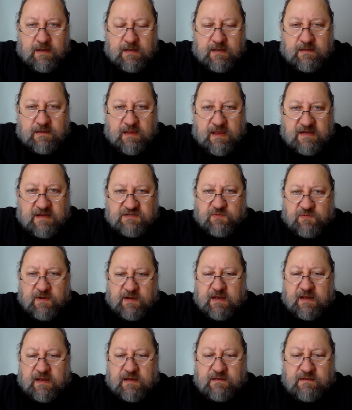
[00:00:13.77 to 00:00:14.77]
Last
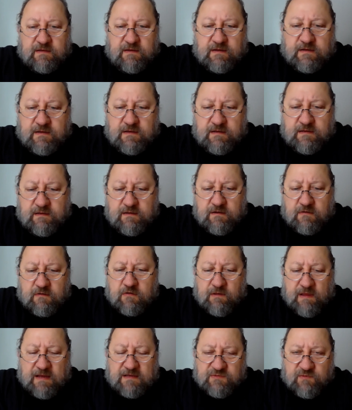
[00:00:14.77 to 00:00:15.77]
weekend,
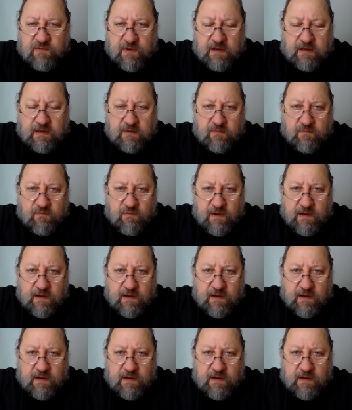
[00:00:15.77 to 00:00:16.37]
or last week,